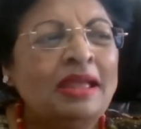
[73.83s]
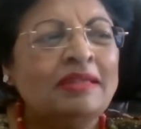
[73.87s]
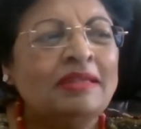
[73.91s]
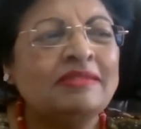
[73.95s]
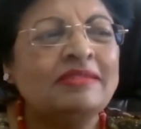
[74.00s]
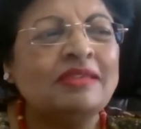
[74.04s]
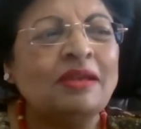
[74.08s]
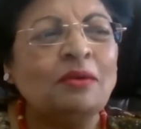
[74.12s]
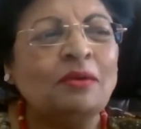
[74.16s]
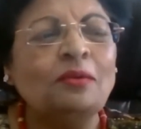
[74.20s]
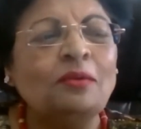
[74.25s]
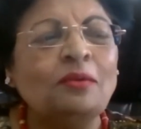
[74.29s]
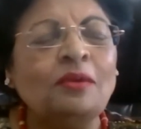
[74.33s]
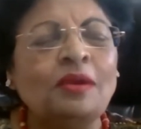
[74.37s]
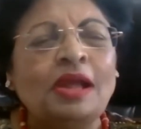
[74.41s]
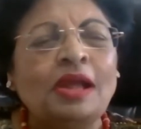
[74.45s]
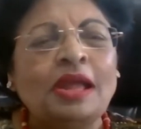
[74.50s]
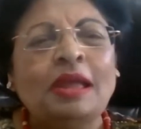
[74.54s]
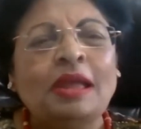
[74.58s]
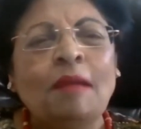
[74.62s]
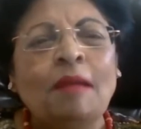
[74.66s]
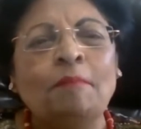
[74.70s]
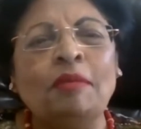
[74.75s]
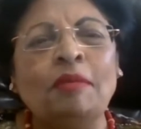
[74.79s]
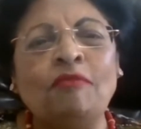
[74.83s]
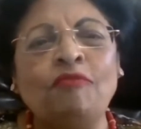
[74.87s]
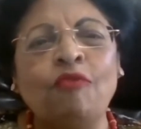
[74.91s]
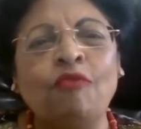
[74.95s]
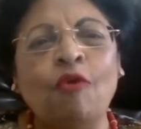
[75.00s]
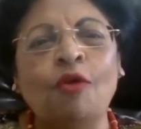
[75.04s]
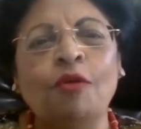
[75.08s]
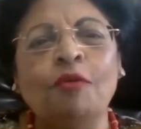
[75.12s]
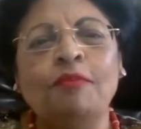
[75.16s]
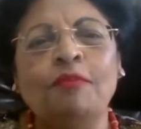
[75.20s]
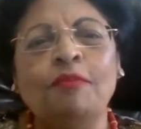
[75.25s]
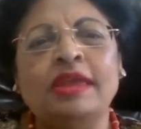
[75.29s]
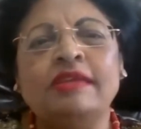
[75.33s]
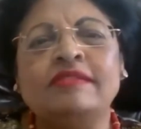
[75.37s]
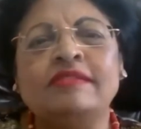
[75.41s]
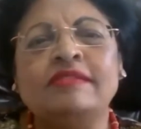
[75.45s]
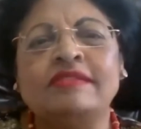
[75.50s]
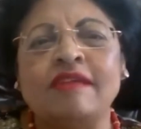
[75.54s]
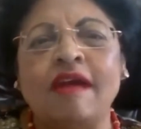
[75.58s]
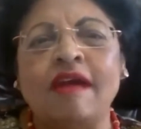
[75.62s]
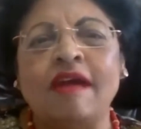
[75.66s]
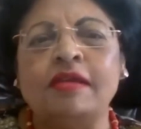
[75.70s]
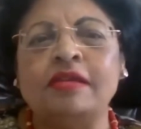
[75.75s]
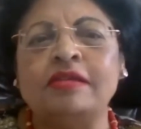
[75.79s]
So before we
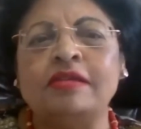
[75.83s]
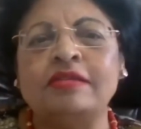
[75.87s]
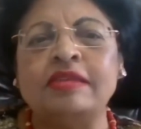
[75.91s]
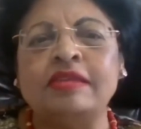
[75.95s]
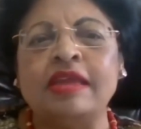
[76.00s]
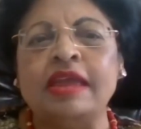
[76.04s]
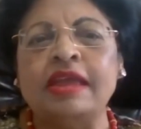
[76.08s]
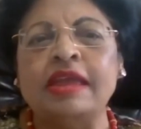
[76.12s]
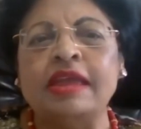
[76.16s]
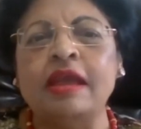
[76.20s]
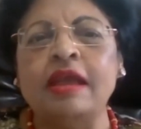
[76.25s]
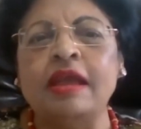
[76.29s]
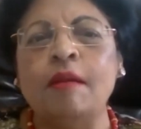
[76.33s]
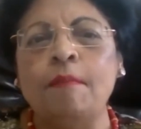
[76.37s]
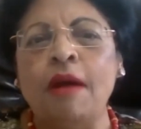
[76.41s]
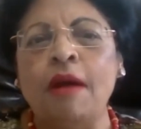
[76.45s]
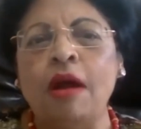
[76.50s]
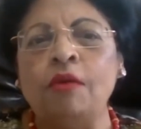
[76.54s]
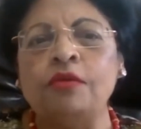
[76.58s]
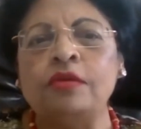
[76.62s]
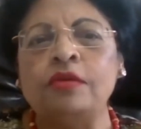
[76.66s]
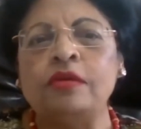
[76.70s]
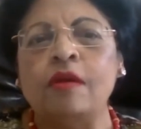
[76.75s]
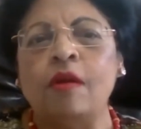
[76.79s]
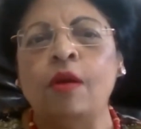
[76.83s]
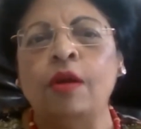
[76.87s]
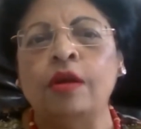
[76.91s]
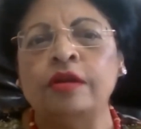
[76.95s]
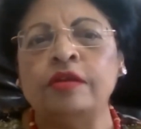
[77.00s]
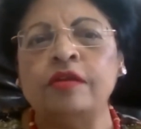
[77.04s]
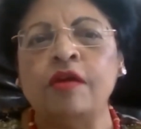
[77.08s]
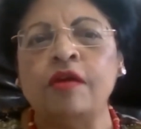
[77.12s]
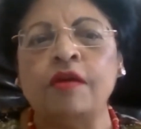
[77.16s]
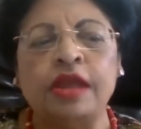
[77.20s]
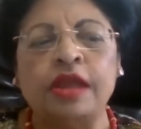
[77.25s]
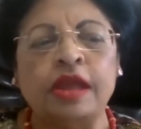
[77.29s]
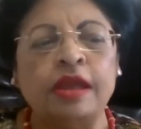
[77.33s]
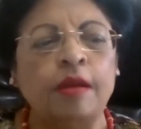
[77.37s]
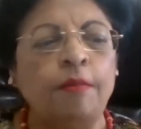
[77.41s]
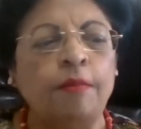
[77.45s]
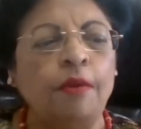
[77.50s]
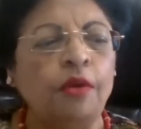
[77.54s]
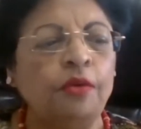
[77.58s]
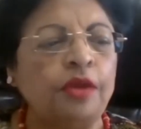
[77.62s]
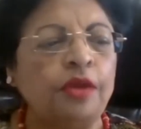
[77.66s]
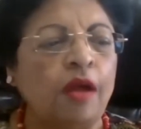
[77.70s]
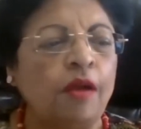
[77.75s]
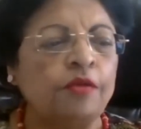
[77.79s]
start thinking about or talking
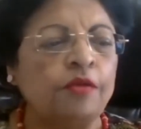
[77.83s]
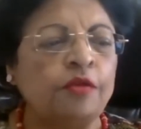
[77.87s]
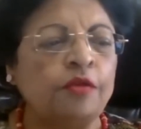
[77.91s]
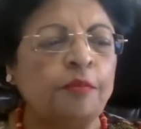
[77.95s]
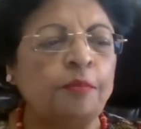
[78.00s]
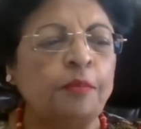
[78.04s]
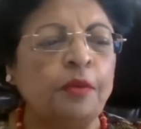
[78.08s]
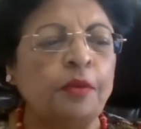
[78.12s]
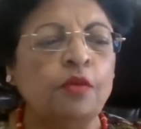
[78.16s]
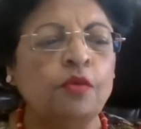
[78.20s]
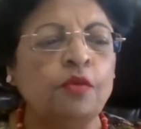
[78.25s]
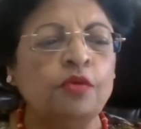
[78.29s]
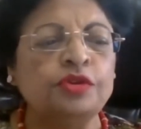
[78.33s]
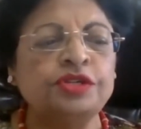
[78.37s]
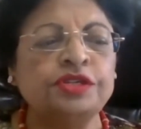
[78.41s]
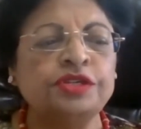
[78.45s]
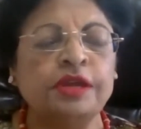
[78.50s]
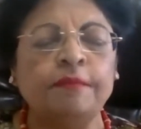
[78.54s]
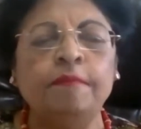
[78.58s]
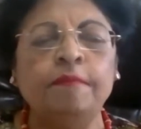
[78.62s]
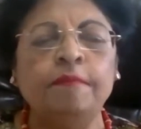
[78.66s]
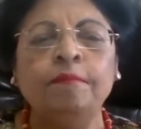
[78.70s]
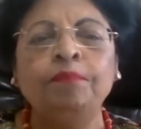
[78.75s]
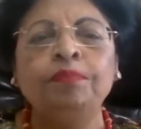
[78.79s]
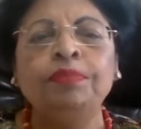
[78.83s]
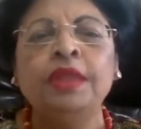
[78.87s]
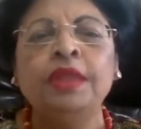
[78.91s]
about entrepreneurship,